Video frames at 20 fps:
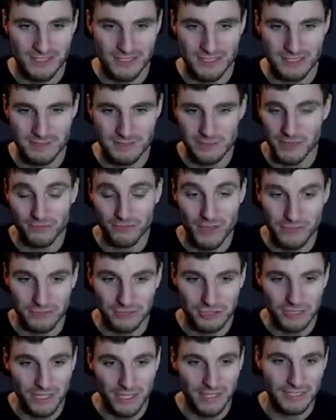This is my
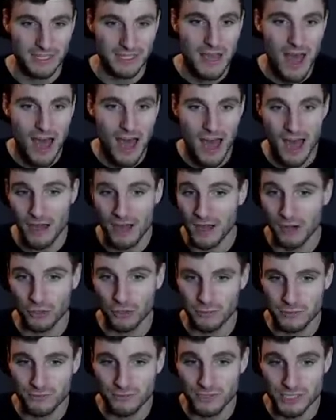favorite trade, uh,
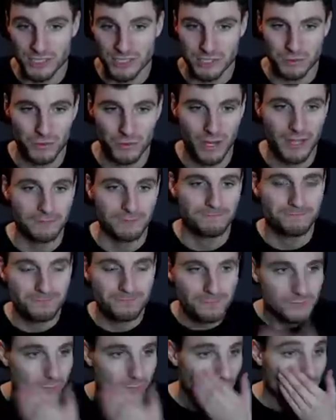along with the 618
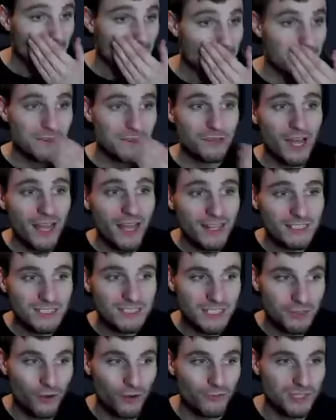but you can
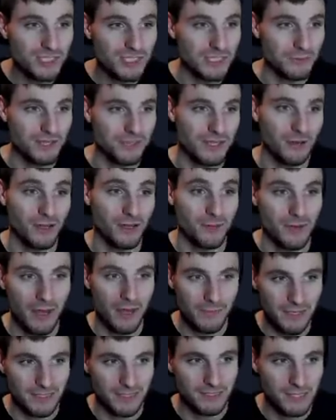see obviously we i
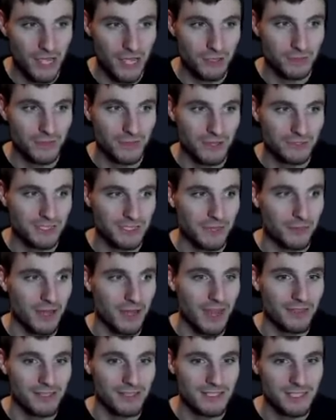mean goes without saying we're
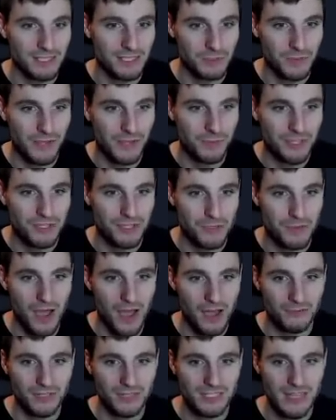at the 618 we do
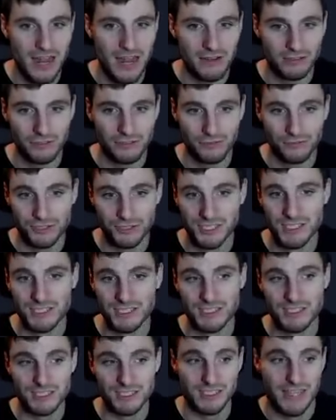have this area of
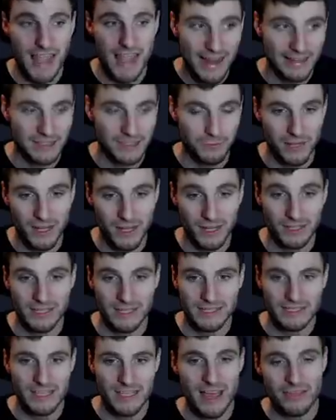resistance again that we're going to
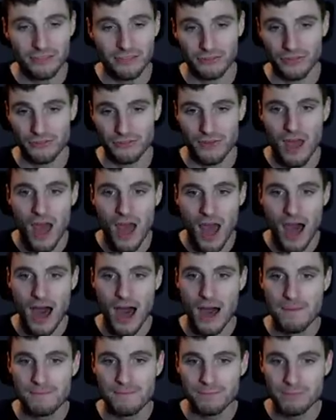need to get through
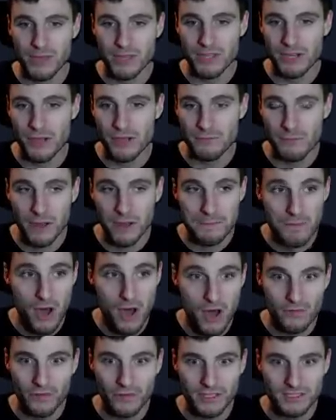um, but you know my
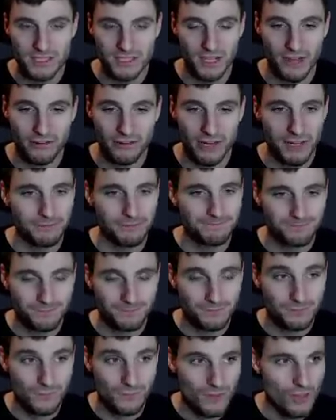perfect scenario
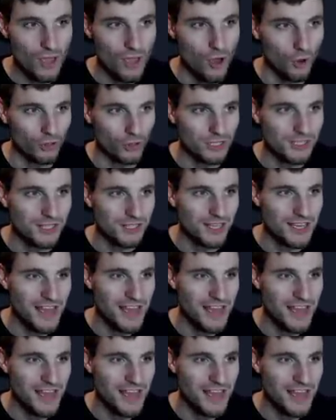honestly